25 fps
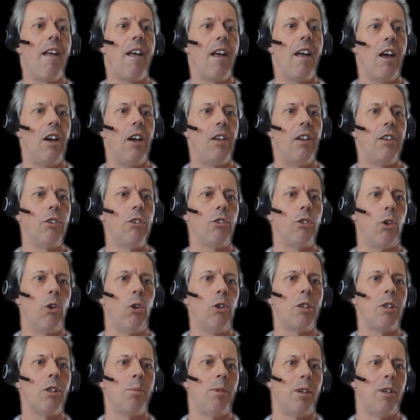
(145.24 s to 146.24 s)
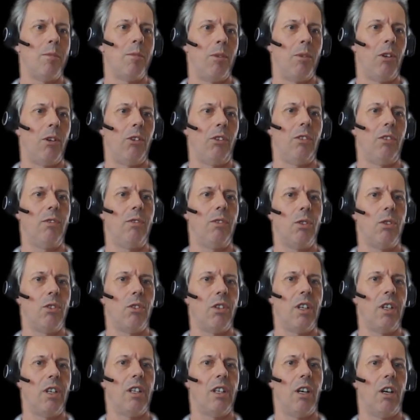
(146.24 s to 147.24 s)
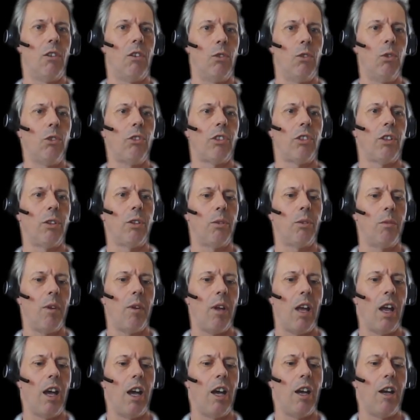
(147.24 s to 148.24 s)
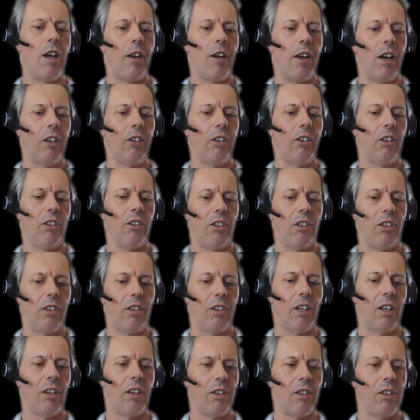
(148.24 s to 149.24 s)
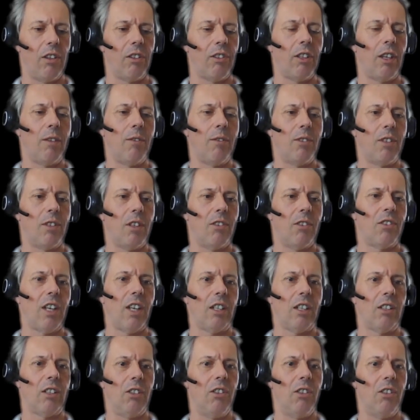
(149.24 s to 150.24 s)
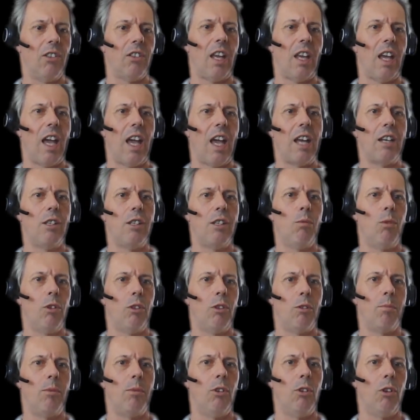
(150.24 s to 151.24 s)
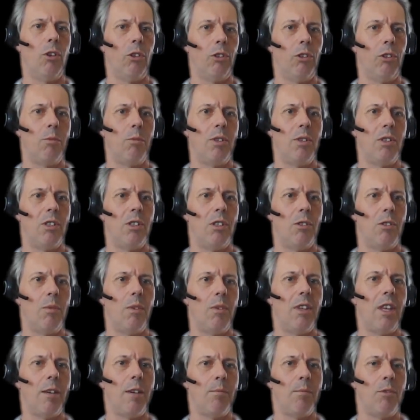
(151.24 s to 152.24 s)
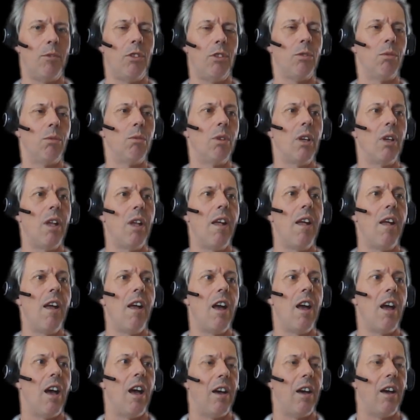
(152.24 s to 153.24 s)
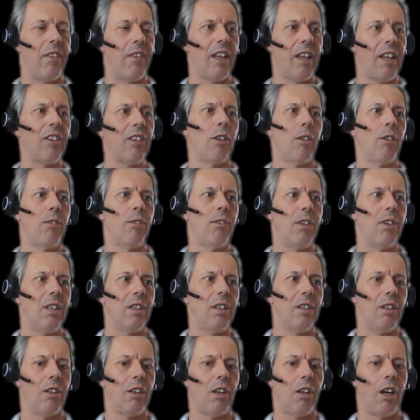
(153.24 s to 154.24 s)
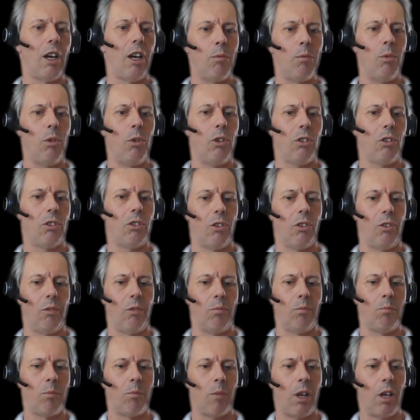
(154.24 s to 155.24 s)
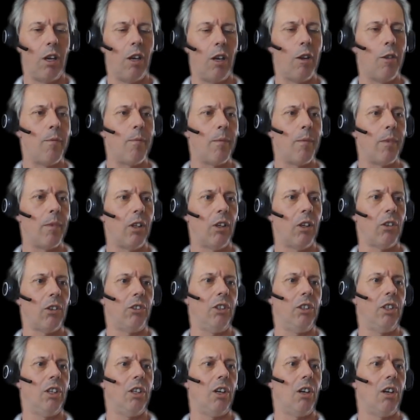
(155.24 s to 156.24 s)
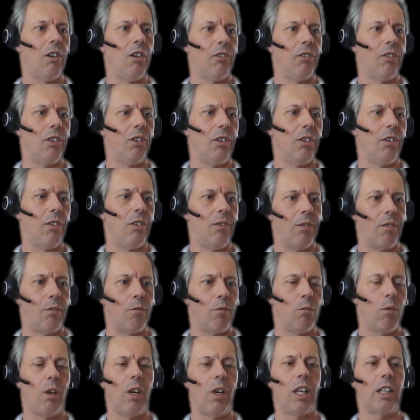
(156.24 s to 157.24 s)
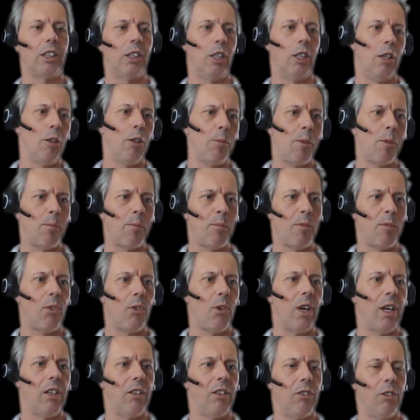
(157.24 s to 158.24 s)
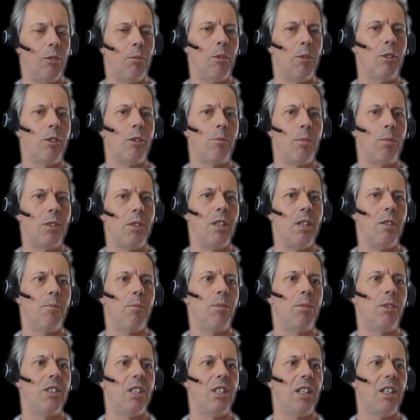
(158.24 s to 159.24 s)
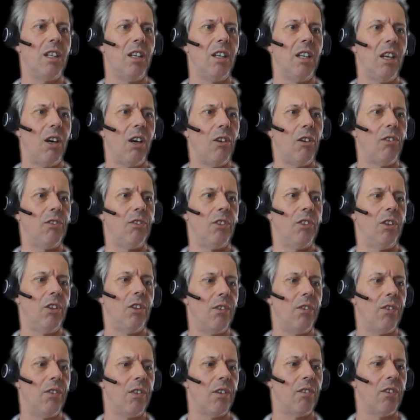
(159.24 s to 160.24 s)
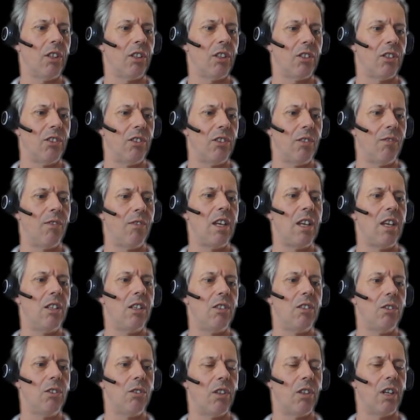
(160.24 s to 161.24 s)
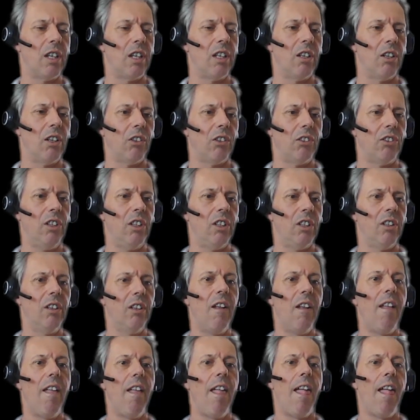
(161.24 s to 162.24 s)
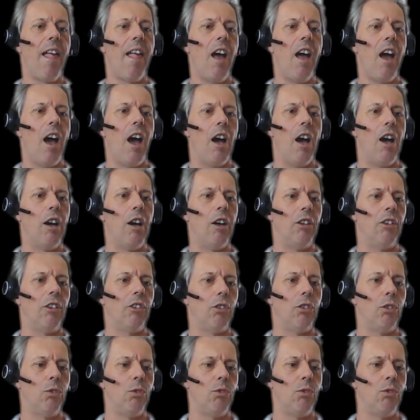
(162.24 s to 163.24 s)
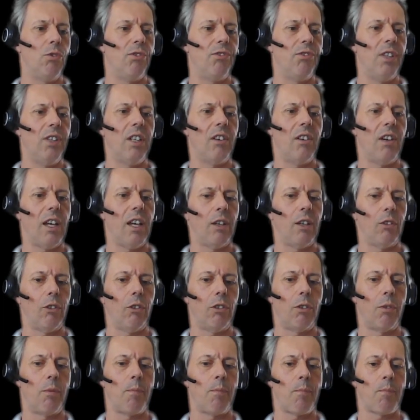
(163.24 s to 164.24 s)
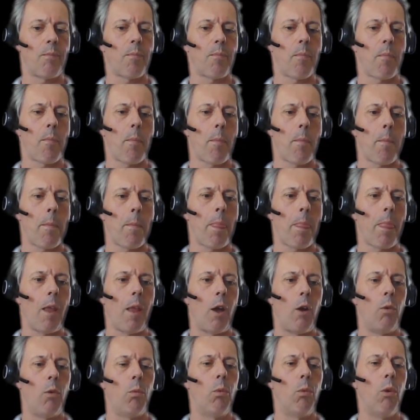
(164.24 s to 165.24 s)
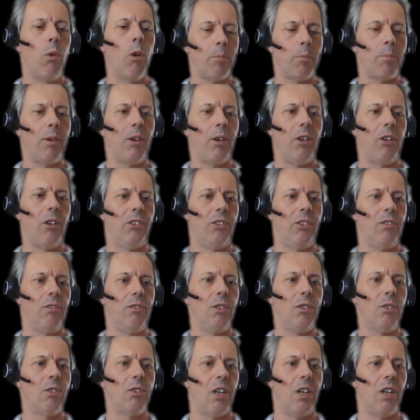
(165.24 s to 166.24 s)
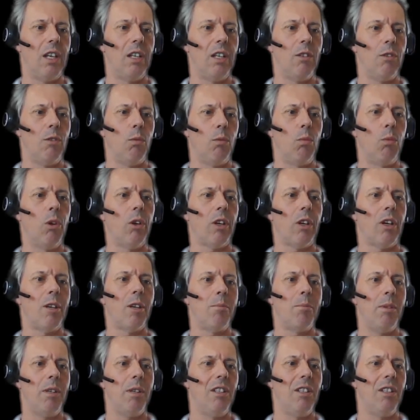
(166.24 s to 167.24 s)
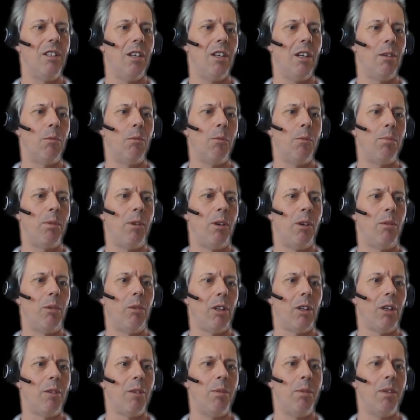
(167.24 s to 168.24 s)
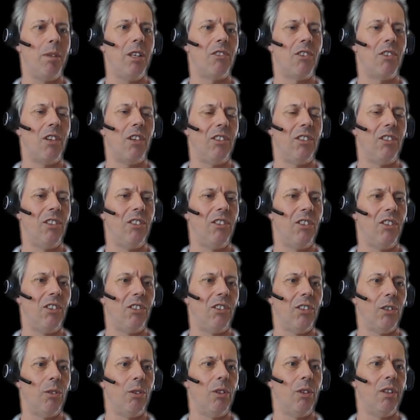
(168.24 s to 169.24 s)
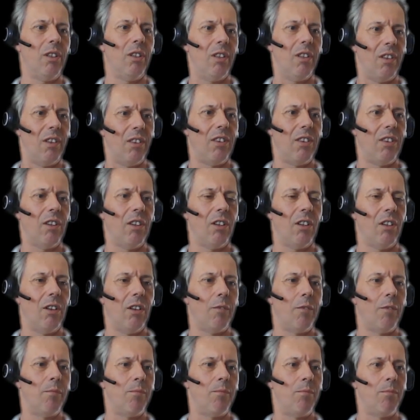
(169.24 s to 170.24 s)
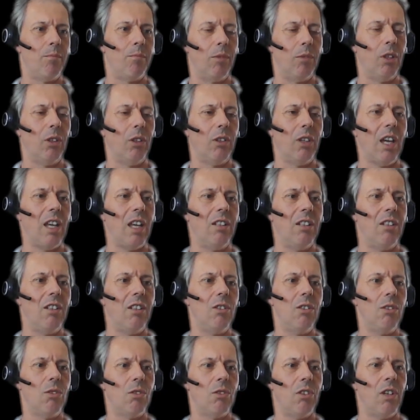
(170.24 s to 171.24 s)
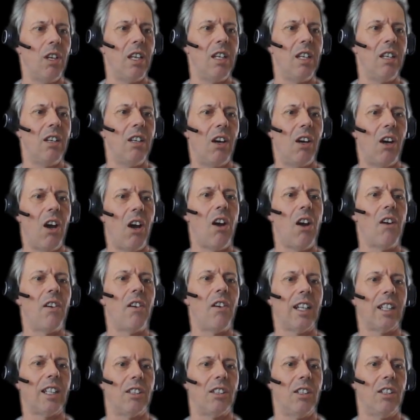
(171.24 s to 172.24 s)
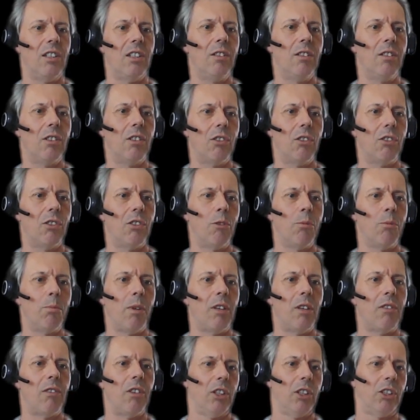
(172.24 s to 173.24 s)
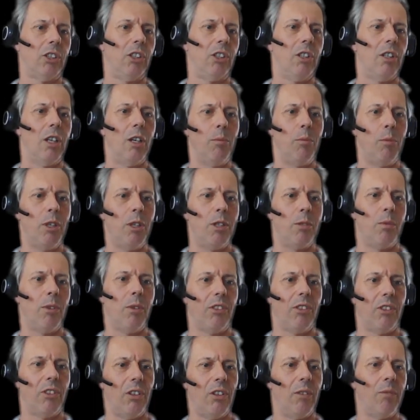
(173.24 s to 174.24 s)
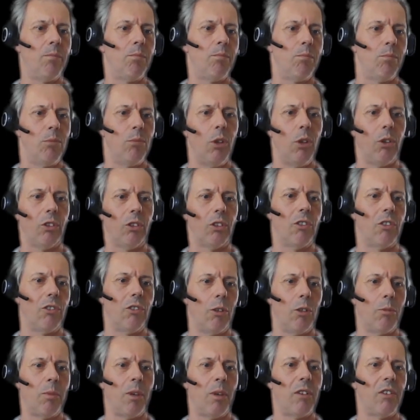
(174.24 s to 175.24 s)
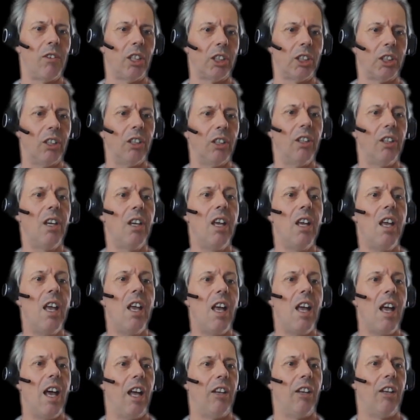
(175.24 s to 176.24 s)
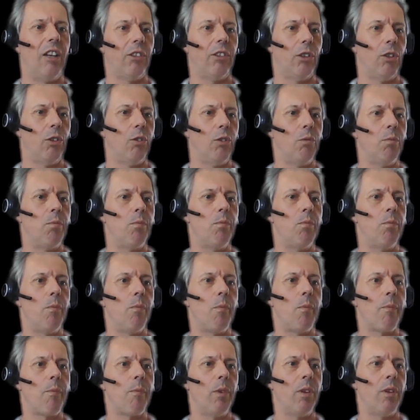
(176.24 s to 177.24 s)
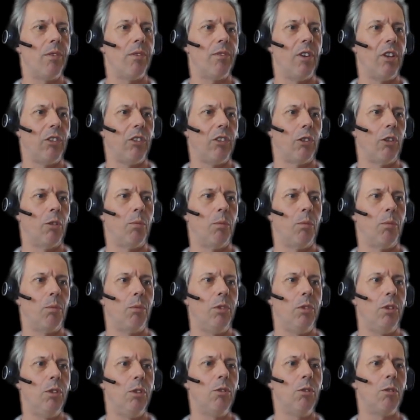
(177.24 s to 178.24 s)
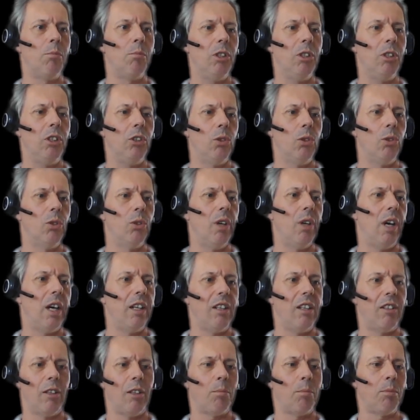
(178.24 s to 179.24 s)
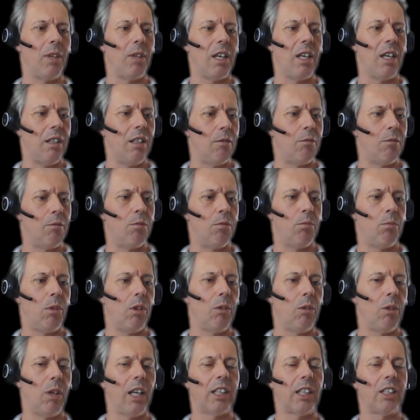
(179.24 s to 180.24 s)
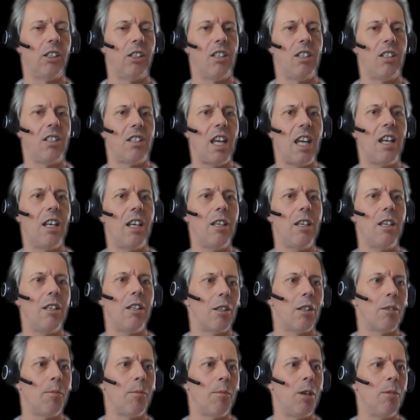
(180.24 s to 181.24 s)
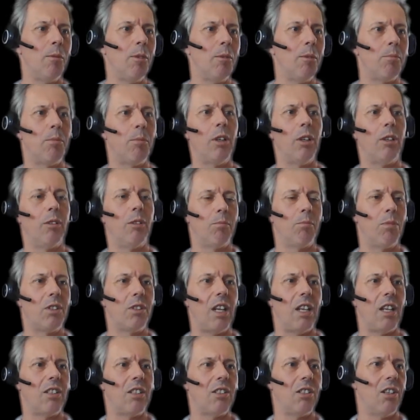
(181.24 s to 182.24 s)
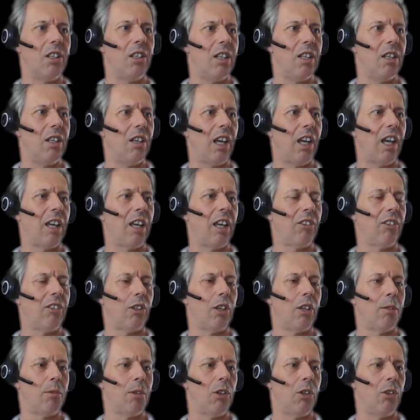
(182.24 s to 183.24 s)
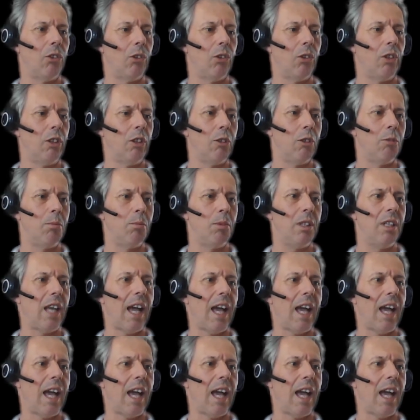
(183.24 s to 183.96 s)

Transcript: uh, those occupied parts of Ukraine are also uh, under, under the same set of sanctions, and you want to not do business with them too. Uh, that's something that I worked on um, last year after, well, actually a little bit beforehand too, but particularly after the Russians invaded Ukraine last year, uh, to figure out what parts of Ukraine, what I P, what, what I P addresses and so on that are located in Ukraine are actually controlled by Russia and which ones are not controlled by Russia. And so with ThreatStop, you can be sure, and it's updated, well, actually daily at the moment, but potentially as time goes on, it could be